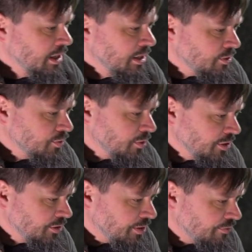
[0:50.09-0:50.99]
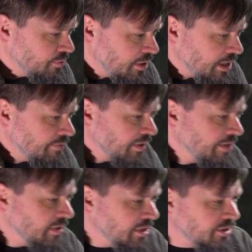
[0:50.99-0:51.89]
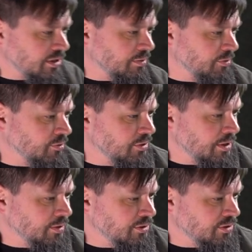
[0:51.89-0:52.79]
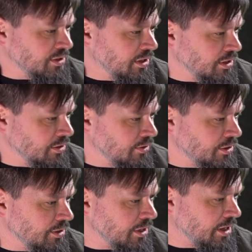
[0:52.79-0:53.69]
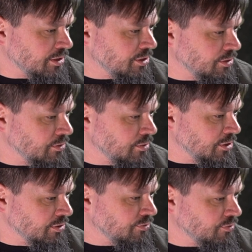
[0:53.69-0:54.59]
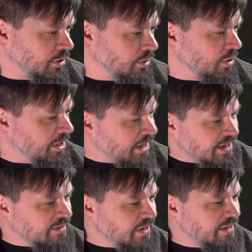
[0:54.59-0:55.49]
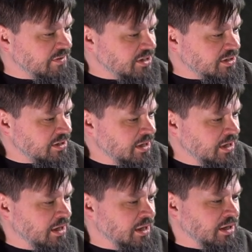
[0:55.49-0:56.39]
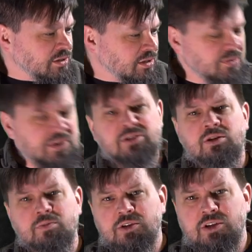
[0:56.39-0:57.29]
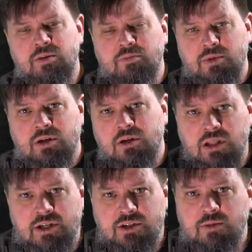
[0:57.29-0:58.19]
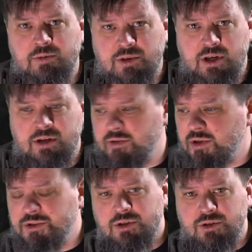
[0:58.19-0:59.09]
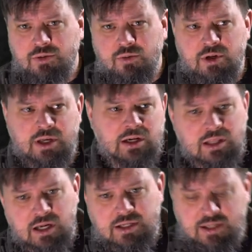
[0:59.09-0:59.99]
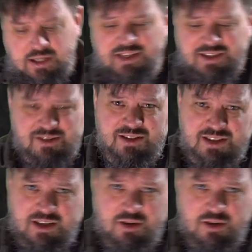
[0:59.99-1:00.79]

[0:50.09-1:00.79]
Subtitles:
Those were $34.95 each before they were at sale. The Honshu were $41.95 each. So not super cheap, but a lot cheaper than a real steel sword and a lot easier to send